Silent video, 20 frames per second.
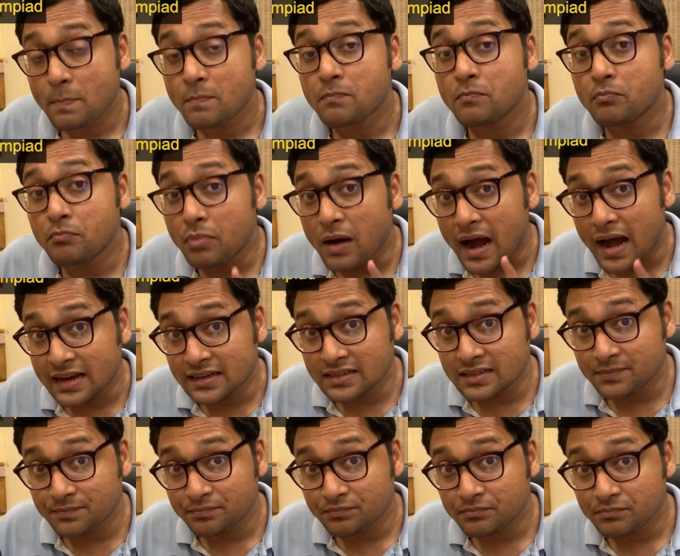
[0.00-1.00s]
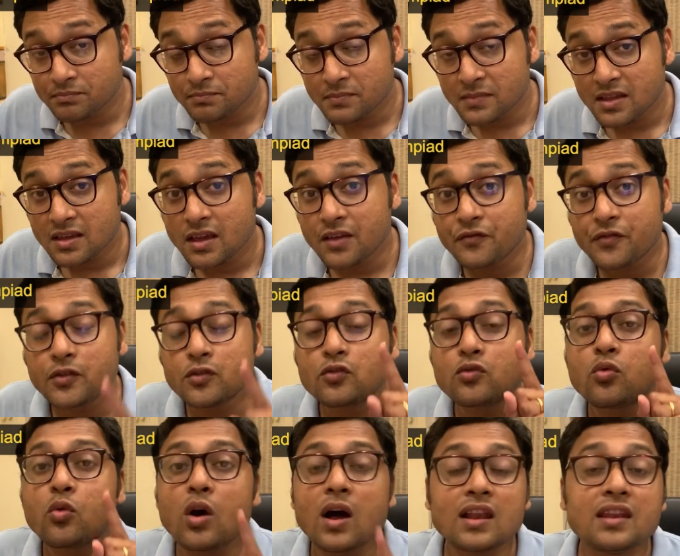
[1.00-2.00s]
but if you
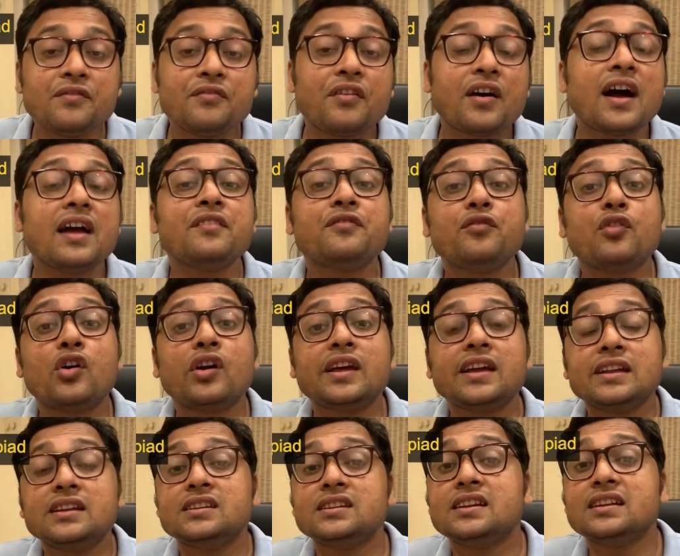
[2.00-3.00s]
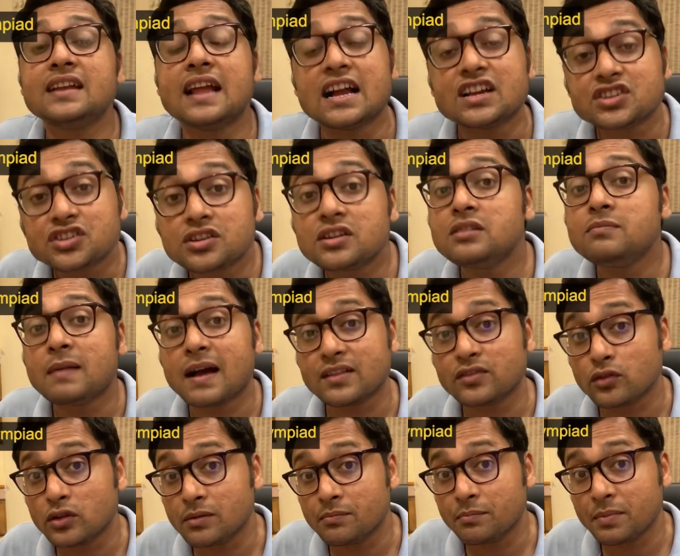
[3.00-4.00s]
qualify for Indian National Math
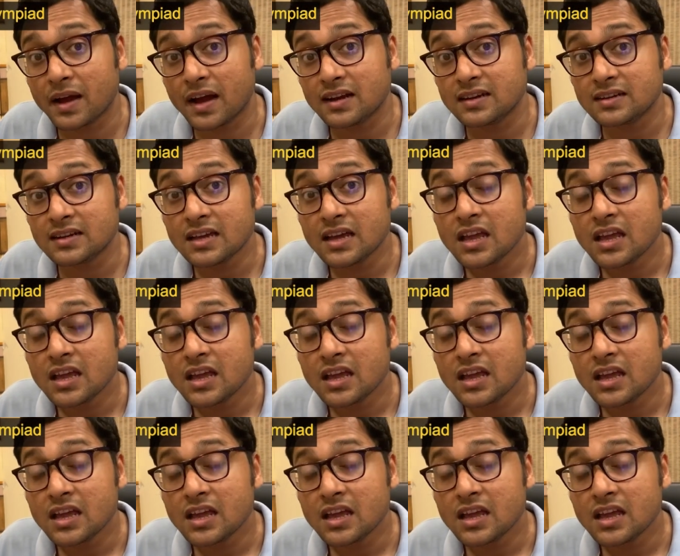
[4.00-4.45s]
Olympiad,